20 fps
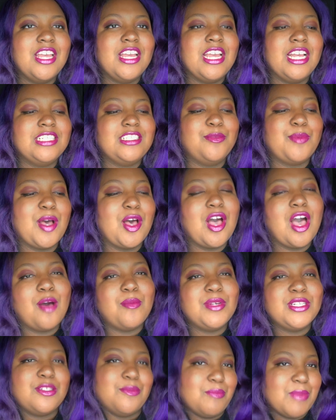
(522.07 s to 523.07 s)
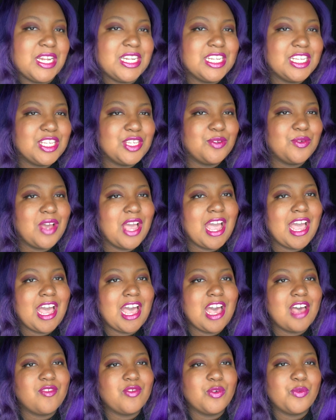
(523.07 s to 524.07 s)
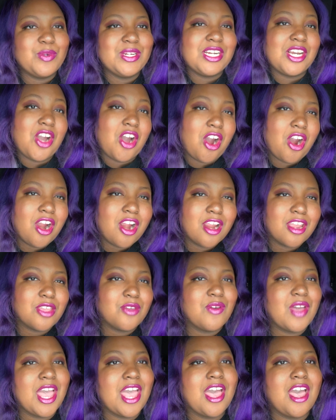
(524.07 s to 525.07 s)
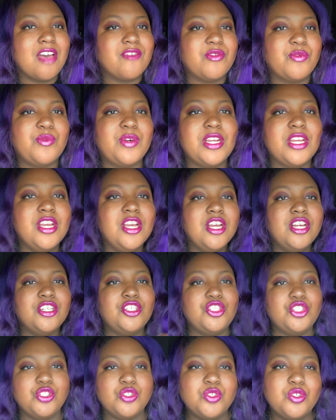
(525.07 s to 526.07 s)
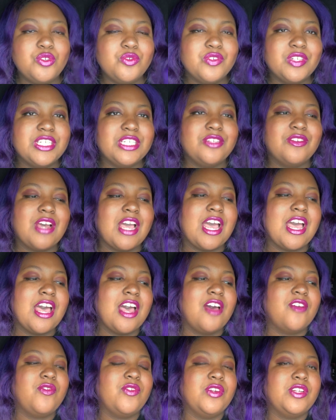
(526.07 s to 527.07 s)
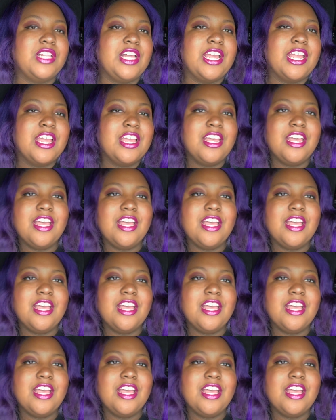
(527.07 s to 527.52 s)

it's about how much money you have, or what car you have, or what jewelry you have, or like